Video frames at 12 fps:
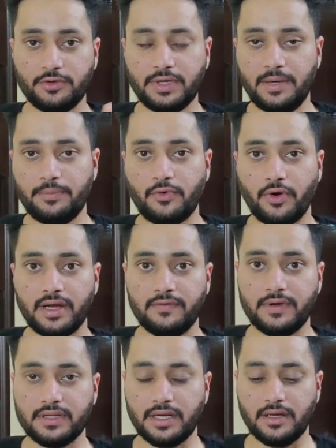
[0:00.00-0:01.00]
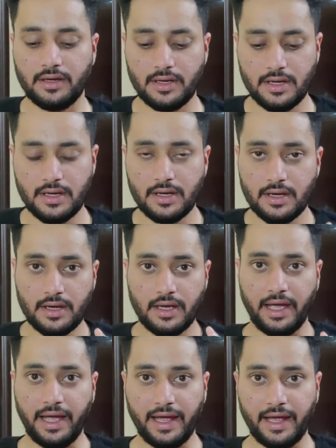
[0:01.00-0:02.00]
You keep drawing everything.
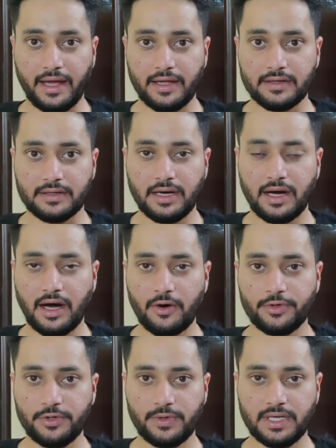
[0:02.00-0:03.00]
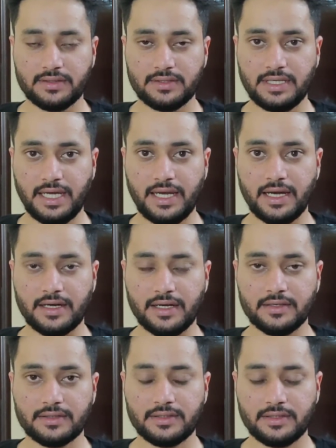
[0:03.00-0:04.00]
And how you can see it
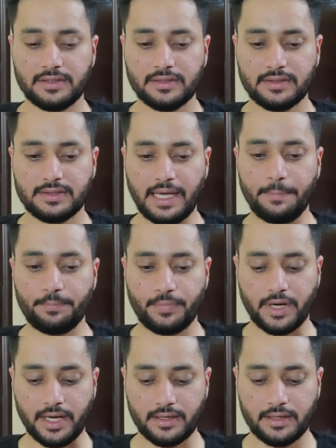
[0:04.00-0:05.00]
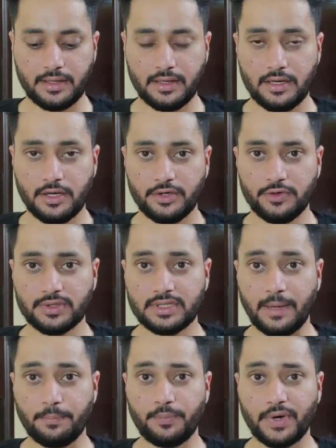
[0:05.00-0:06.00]
is separate. You
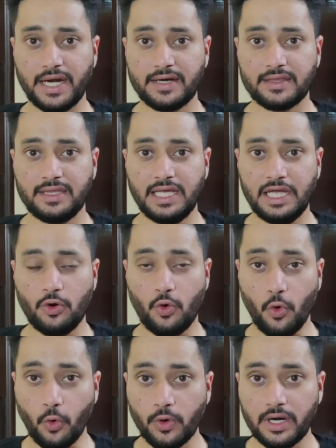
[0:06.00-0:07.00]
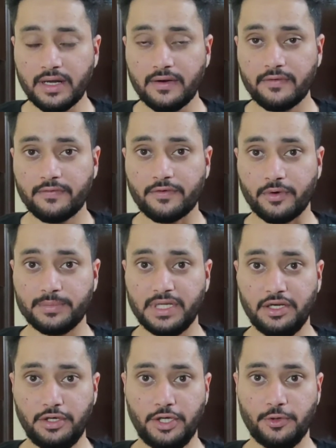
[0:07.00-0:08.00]
separate the old from
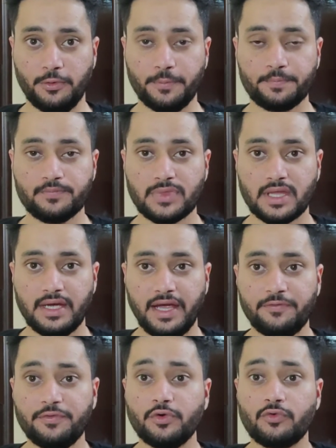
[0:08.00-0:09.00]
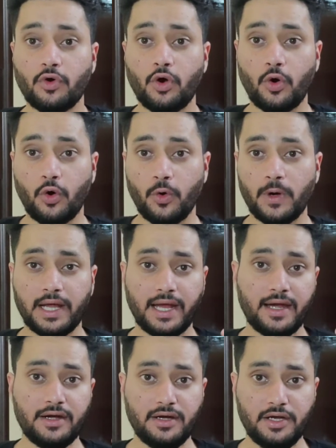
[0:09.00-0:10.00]
the new. If you draw old
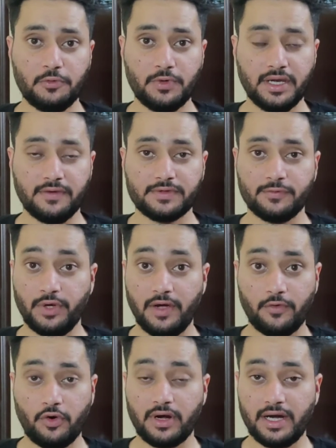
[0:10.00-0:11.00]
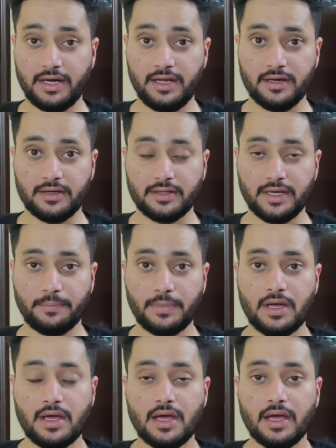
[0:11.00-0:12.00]
and new glyphs, we have already learned
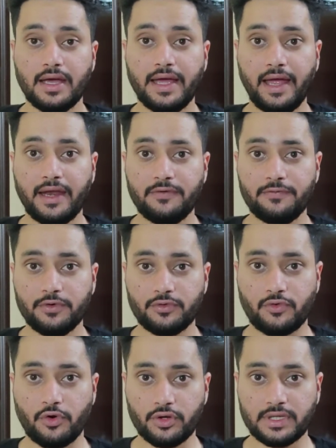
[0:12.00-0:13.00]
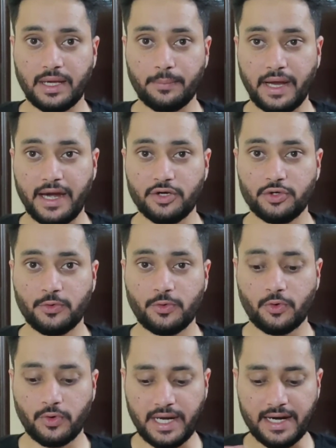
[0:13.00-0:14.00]
them, and if you draw them and you
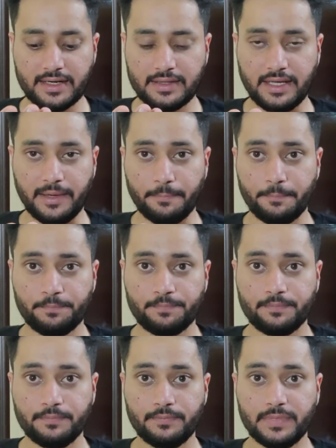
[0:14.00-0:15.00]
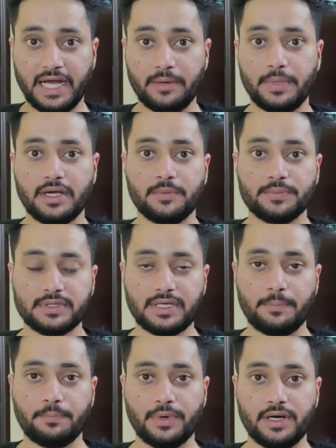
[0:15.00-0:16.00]
connect them, that becomes
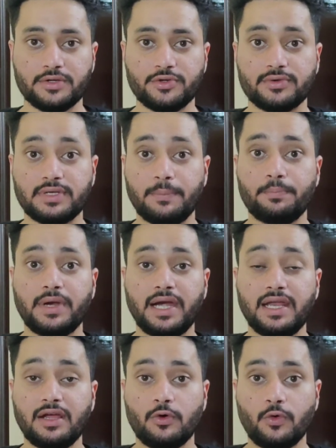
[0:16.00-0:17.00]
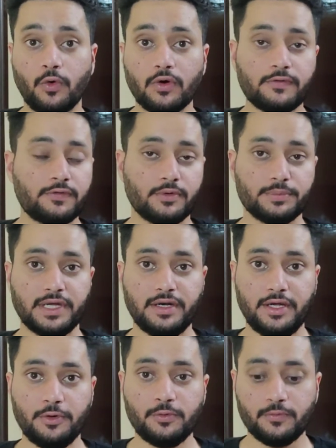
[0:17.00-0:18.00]
separate. So separating old from the
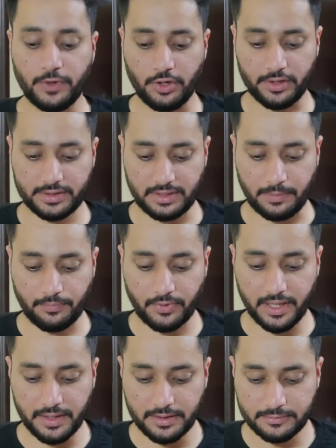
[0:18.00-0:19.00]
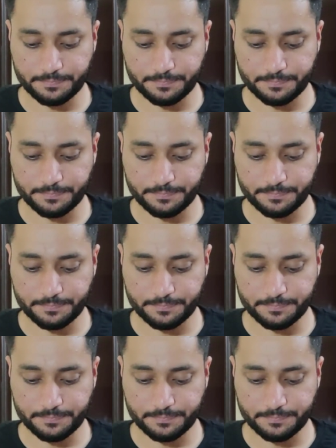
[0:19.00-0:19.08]
new, we got separate.